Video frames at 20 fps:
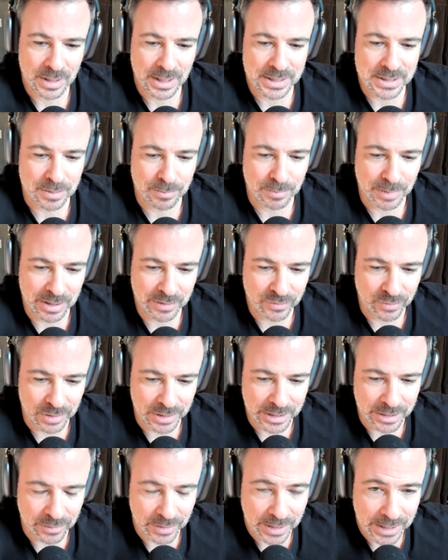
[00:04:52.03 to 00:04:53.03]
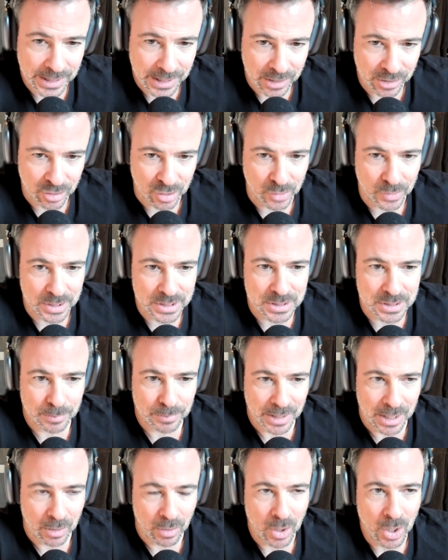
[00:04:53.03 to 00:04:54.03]
as a mindful leader, I get curious
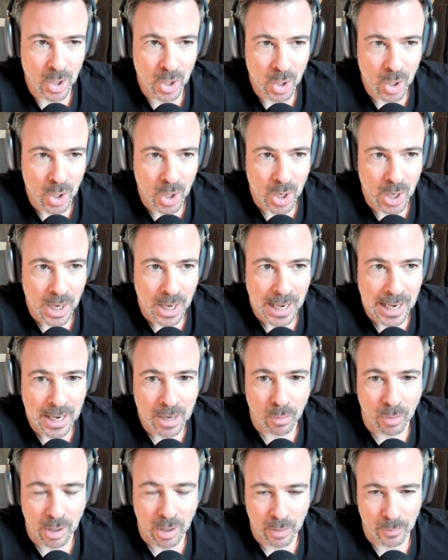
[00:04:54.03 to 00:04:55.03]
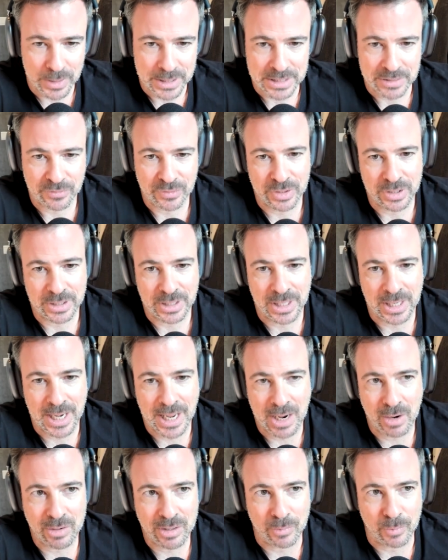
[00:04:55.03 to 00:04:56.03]
about how are we different and
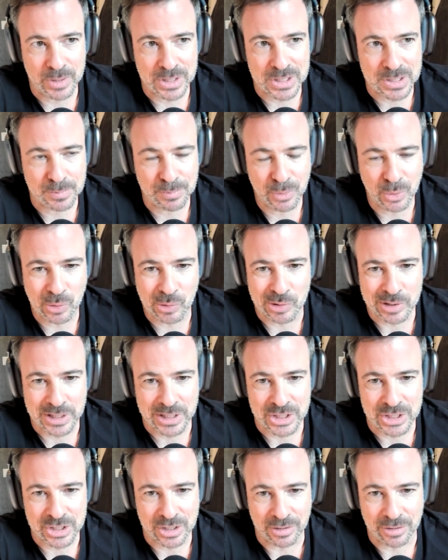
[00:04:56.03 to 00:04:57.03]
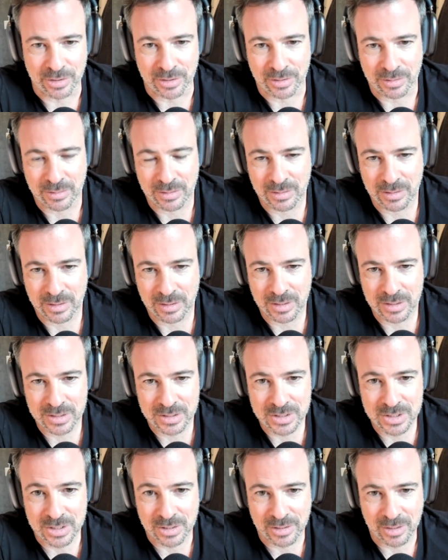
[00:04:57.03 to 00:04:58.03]
how can we support each other
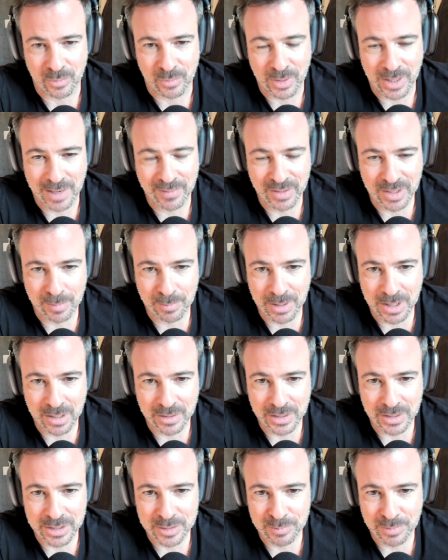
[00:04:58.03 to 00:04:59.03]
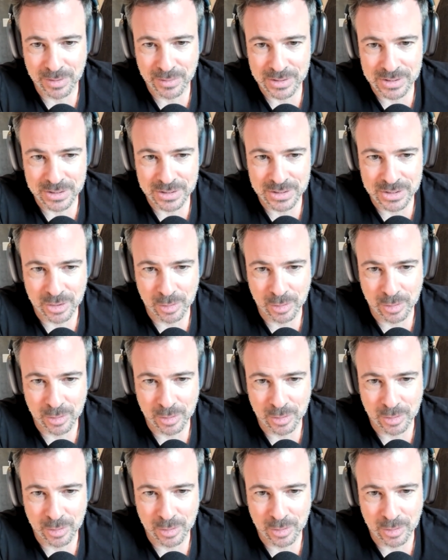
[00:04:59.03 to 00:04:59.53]
so that we're having a better experience as